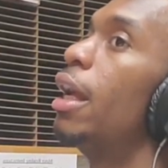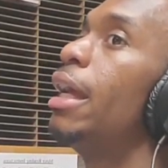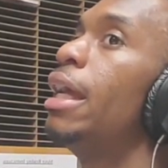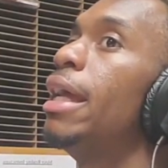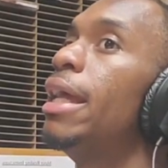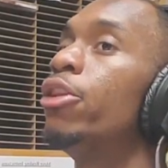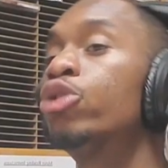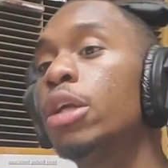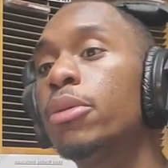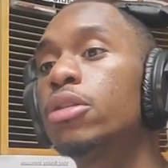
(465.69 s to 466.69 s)
And the
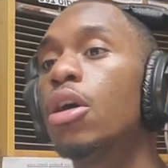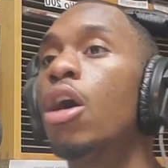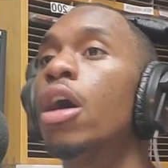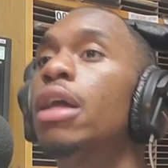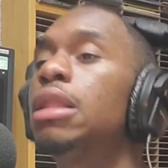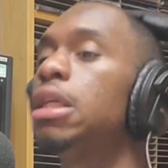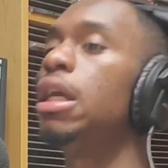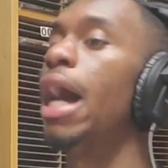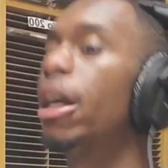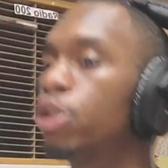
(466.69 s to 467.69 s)
dreamers are
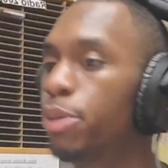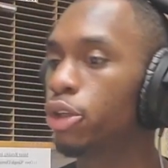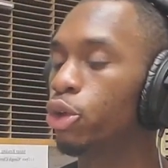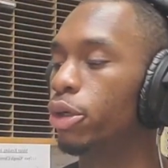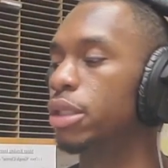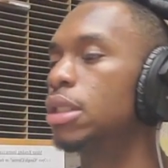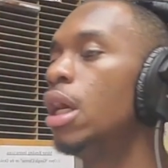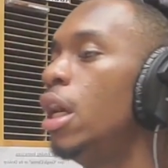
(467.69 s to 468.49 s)
the entrepreneurs.